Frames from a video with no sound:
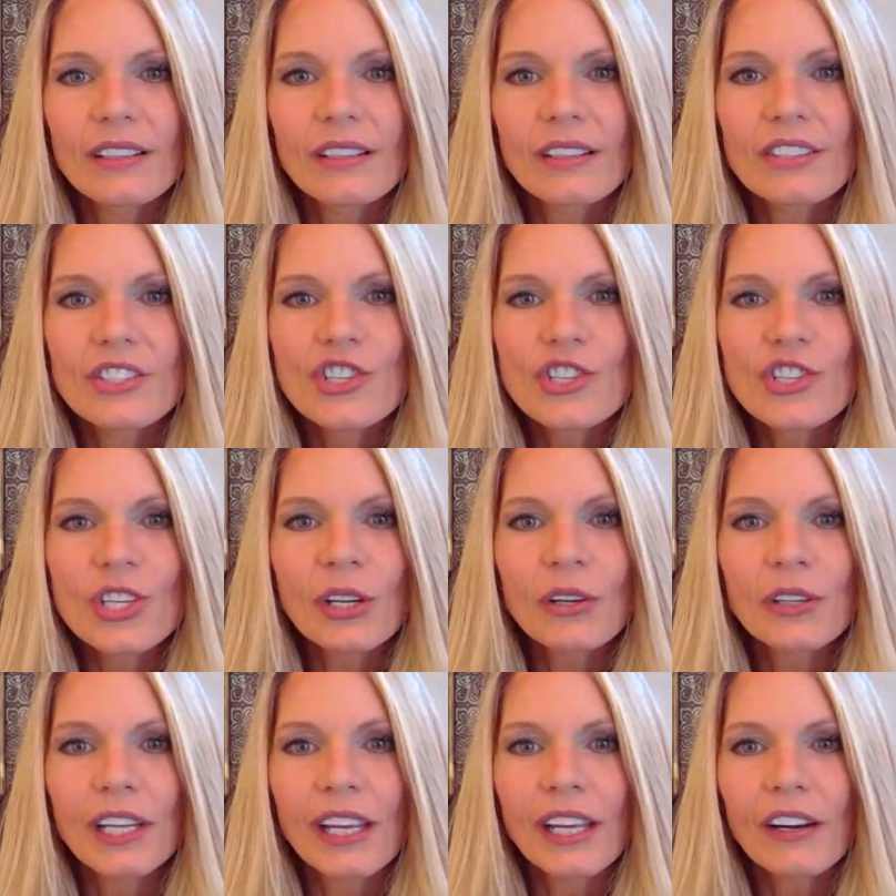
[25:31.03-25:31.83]

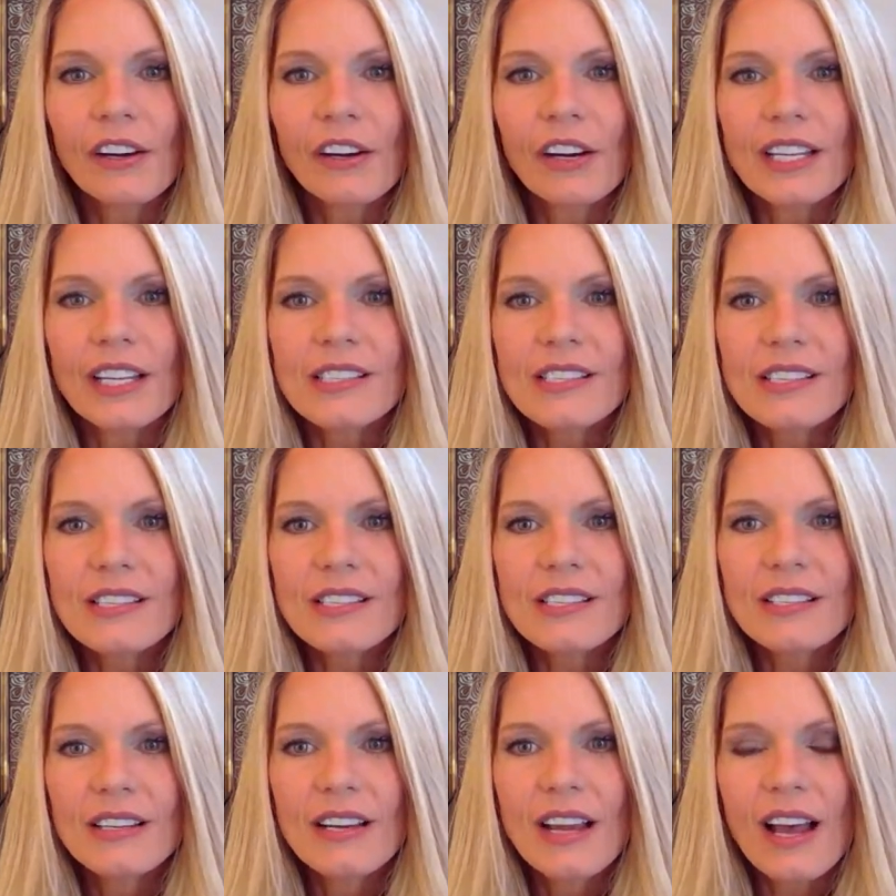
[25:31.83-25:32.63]
Sherry
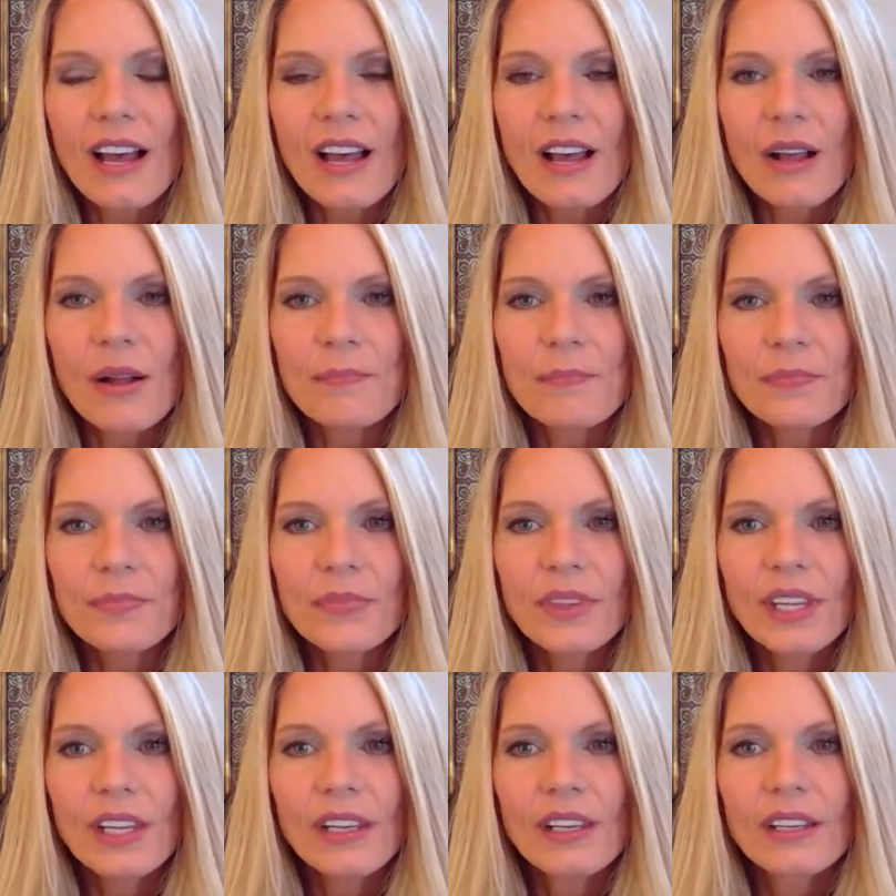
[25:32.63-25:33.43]
Harris,
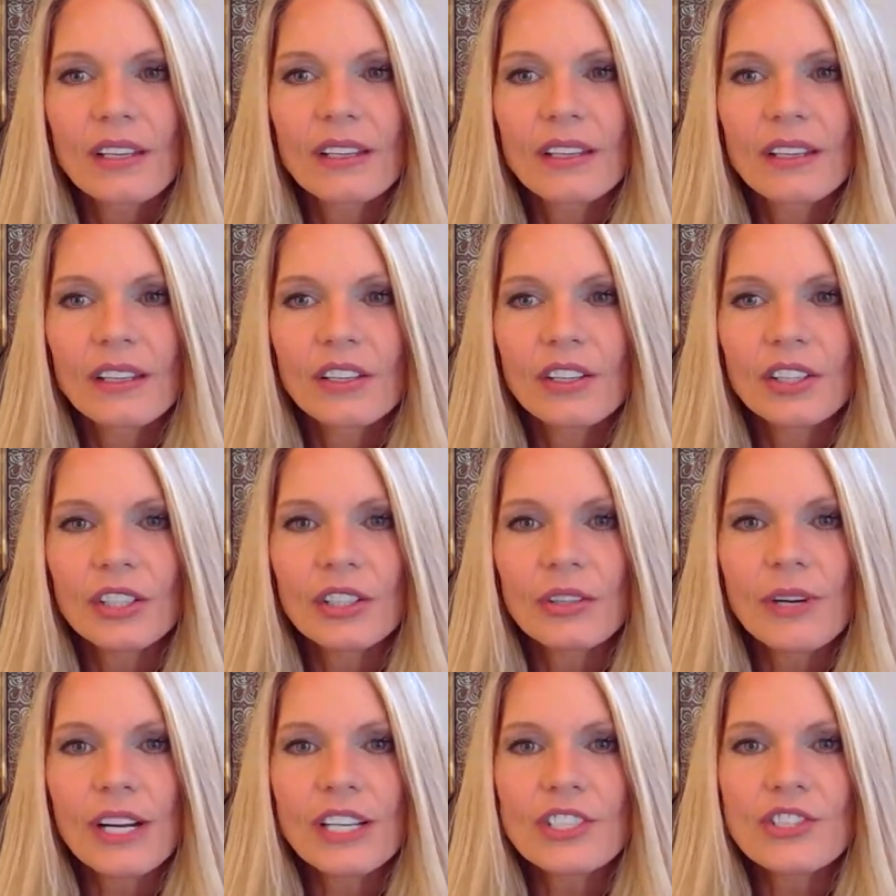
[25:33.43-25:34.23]

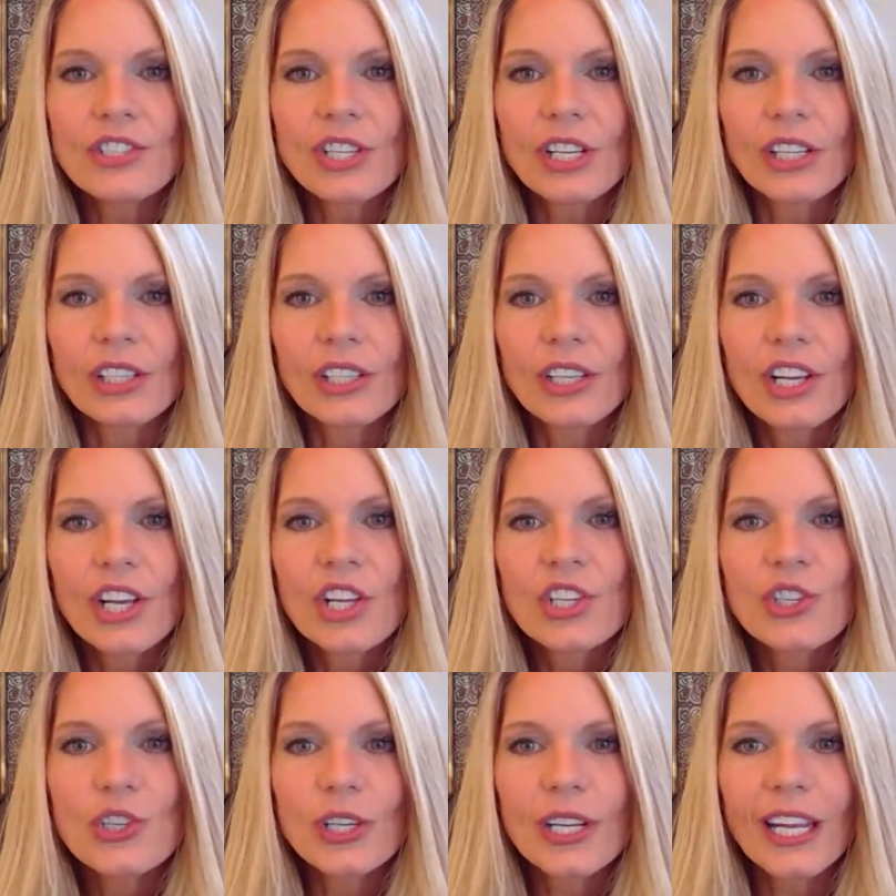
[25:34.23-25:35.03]
good question.
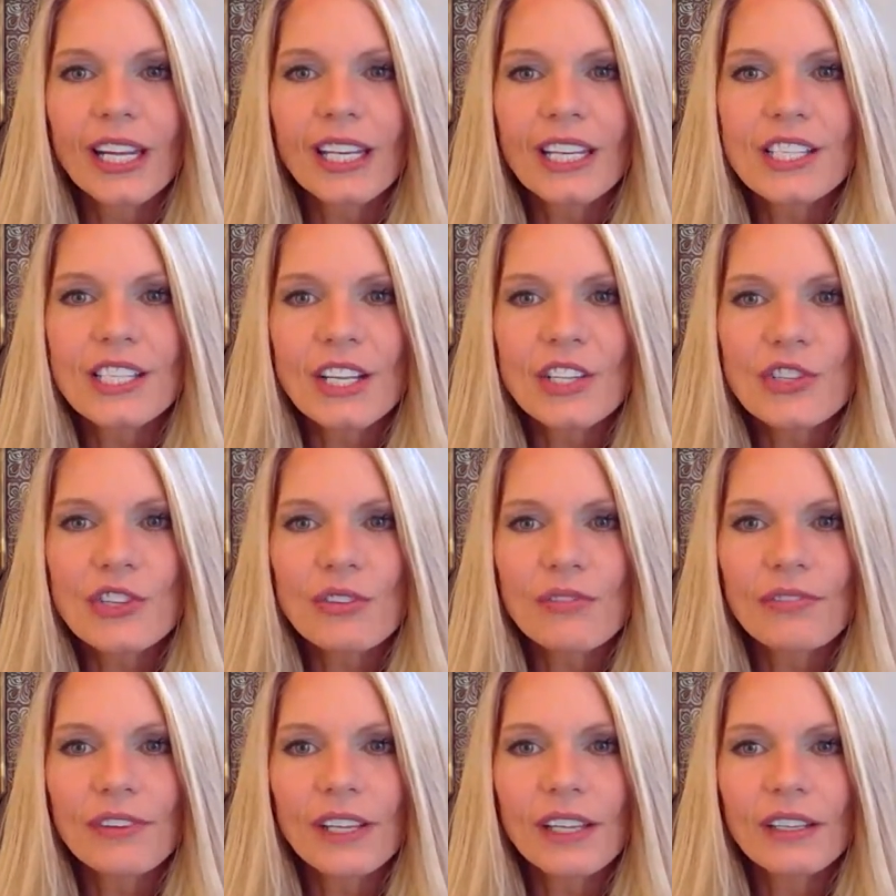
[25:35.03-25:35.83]
Should any
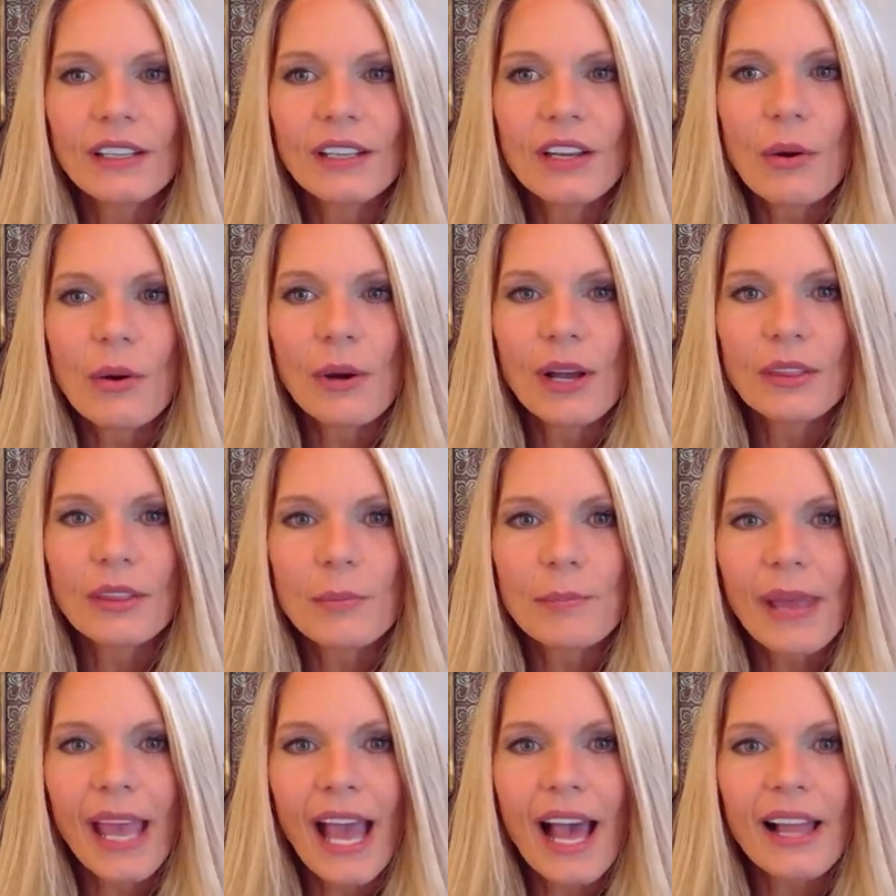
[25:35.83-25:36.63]
denture fit go on the
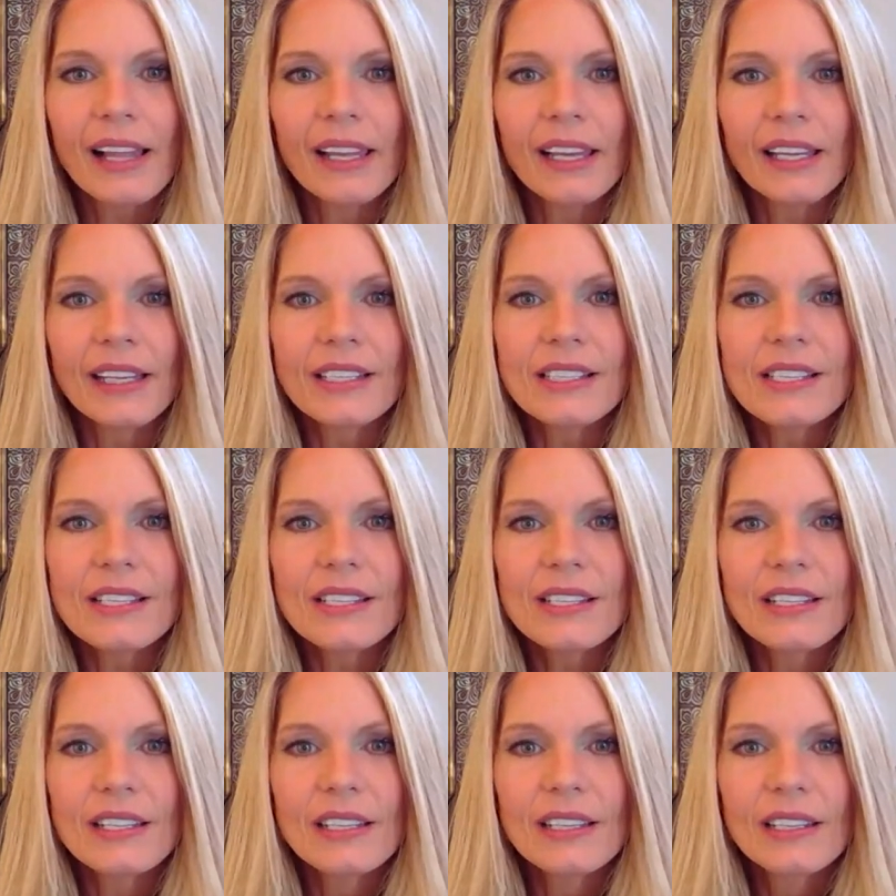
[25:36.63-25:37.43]
palate
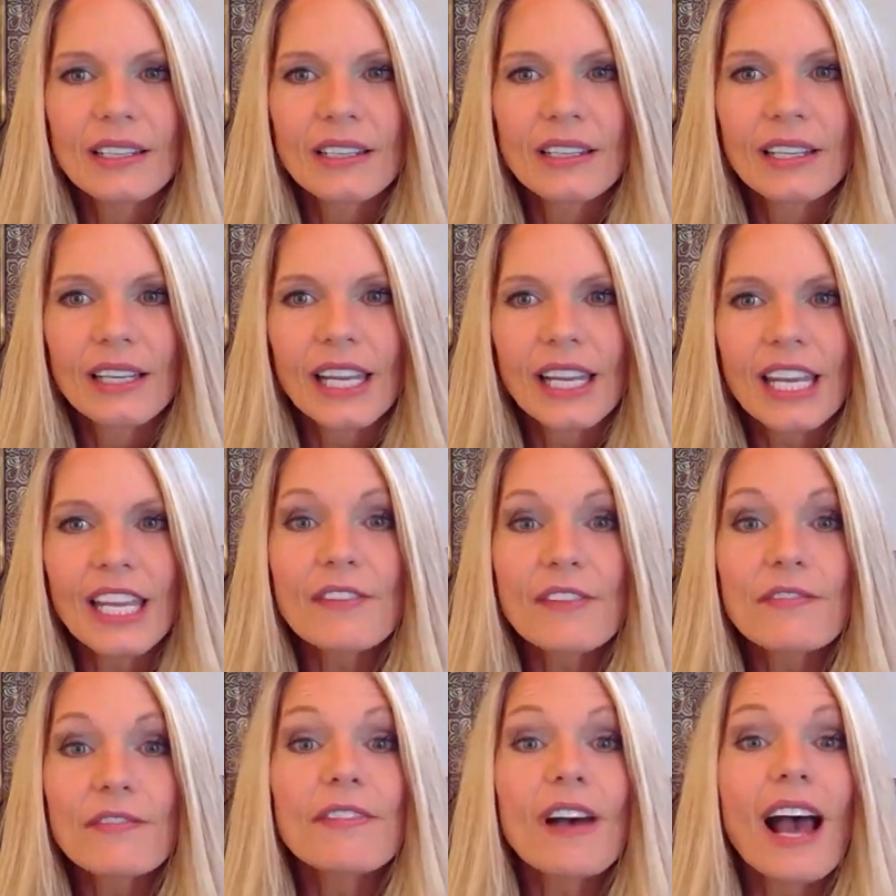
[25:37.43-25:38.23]

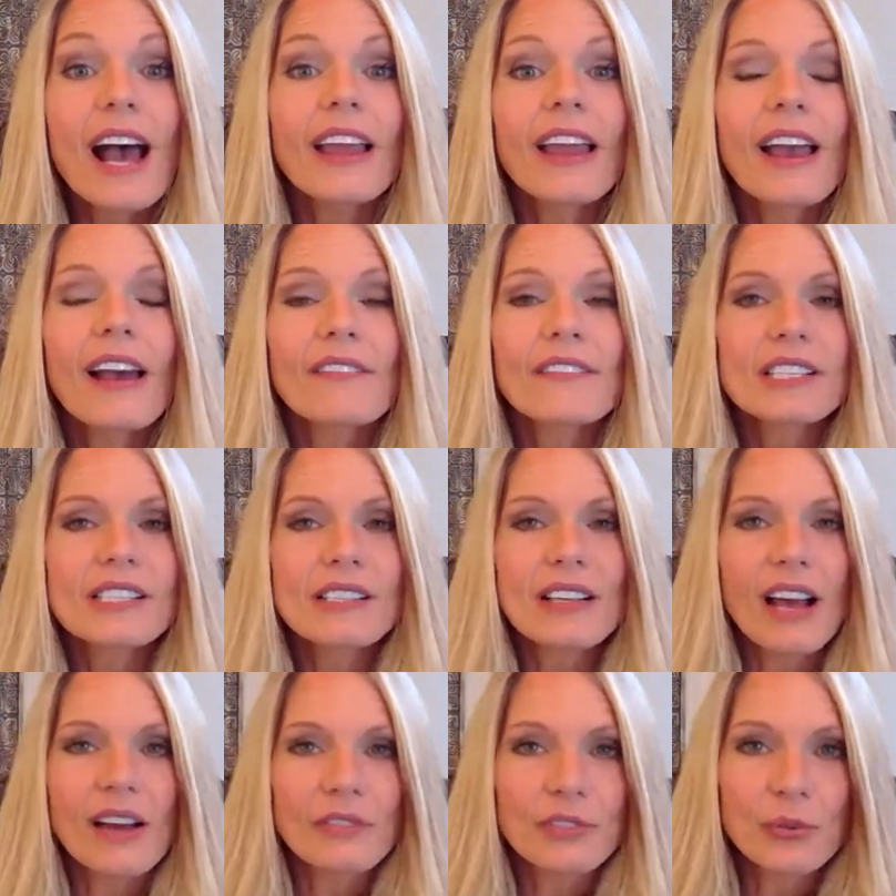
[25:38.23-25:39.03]
if I have a
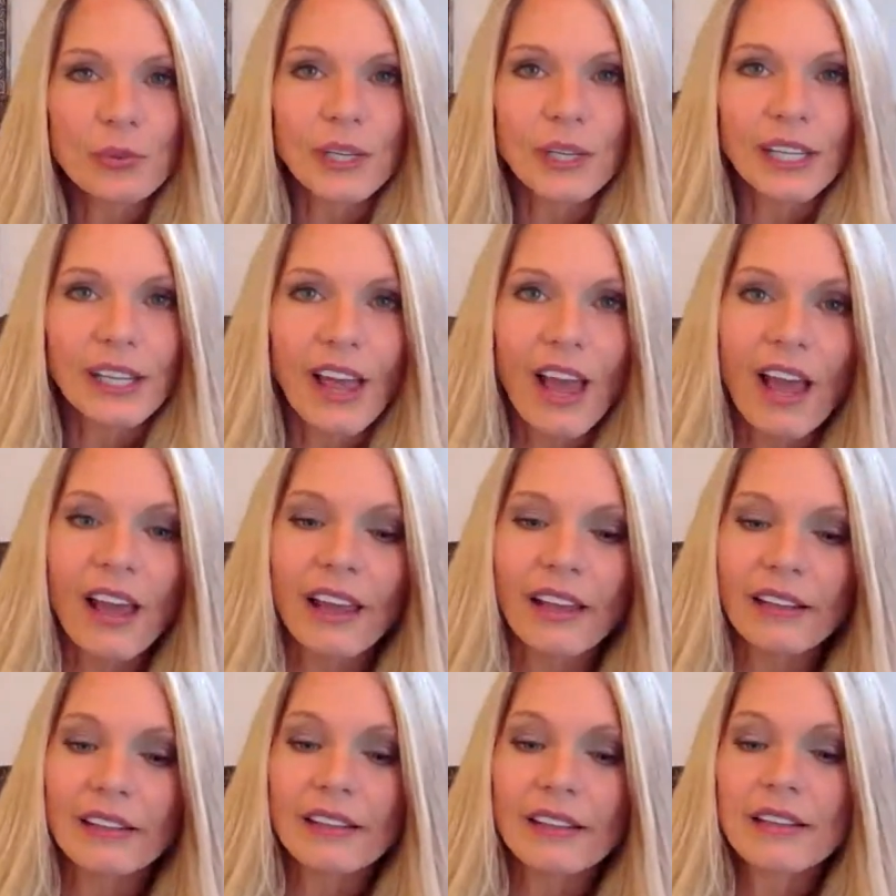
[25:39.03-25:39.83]
soft
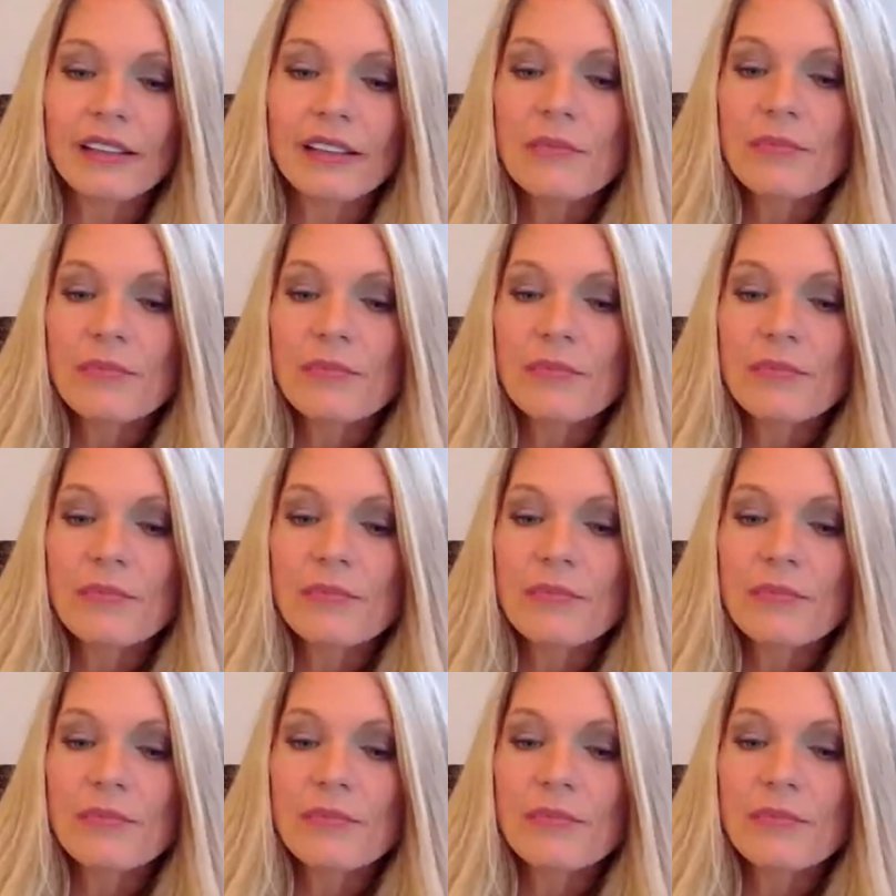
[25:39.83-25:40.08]
reline?